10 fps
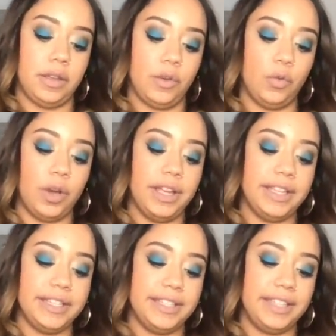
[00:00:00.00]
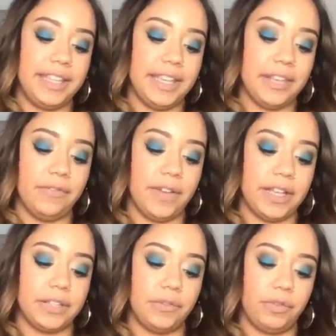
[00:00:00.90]
What is the
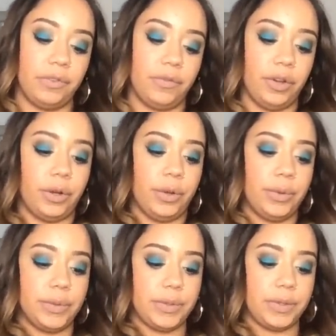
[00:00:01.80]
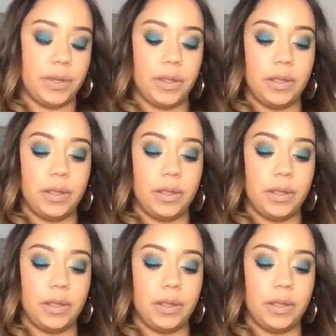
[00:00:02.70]
advice for Virgos?